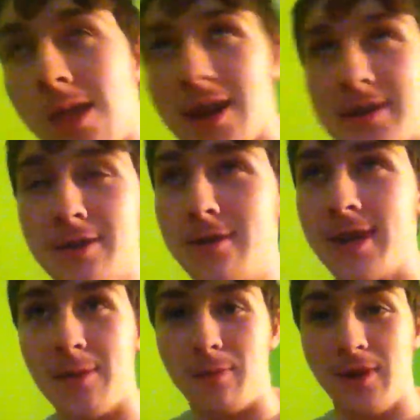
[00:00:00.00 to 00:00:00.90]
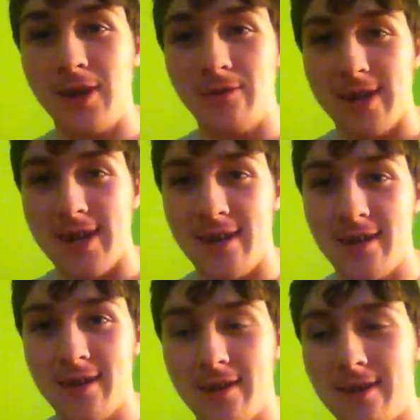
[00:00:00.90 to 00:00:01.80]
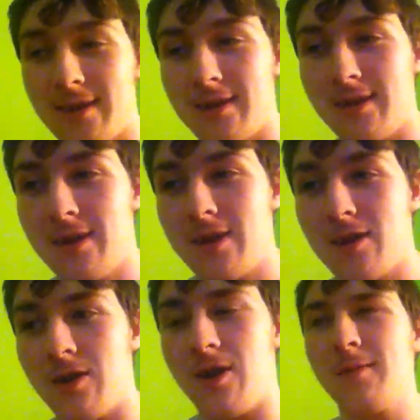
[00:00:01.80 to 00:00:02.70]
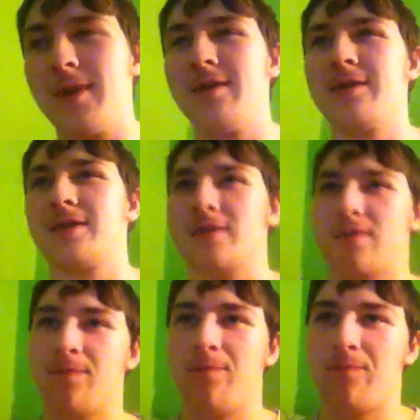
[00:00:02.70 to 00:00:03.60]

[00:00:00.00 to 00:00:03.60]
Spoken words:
I still can't believe that. All because it's...